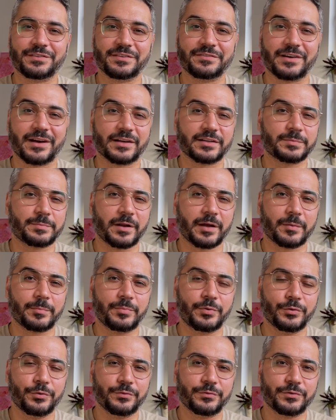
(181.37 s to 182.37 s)

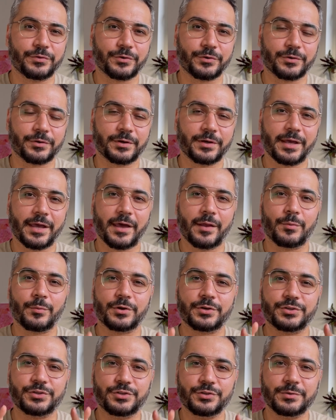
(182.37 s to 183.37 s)
Fachsprachprüfung and
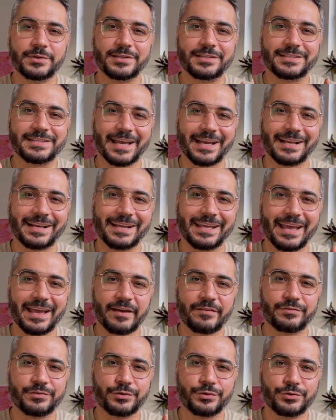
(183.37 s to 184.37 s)
what you exactly
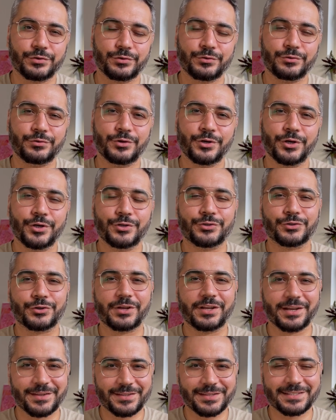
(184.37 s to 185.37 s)
have to do to
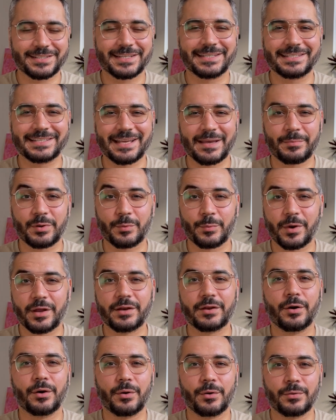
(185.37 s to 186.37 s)
clear this exam in one
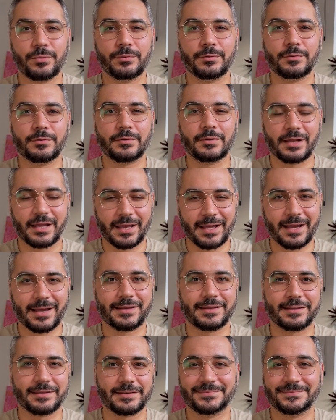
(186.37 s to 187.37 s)
go, like I
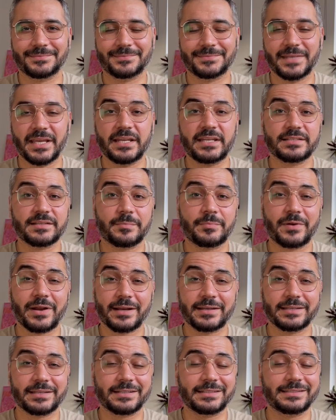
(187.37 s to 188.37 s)
did. It is a
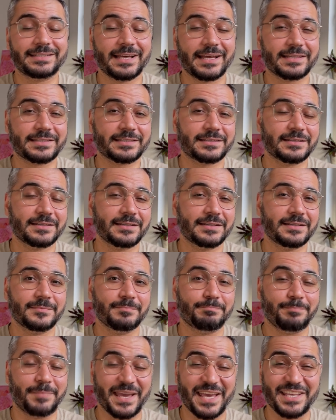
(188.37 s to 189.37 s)
practical test
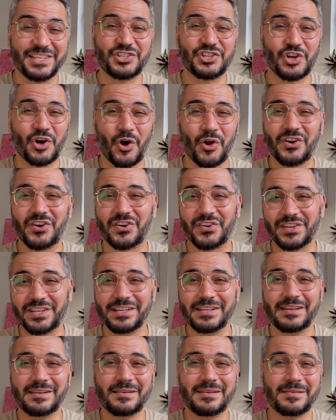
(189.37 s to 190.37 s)
based on
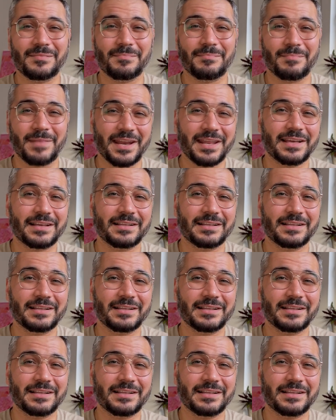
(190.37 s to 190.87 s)
real medical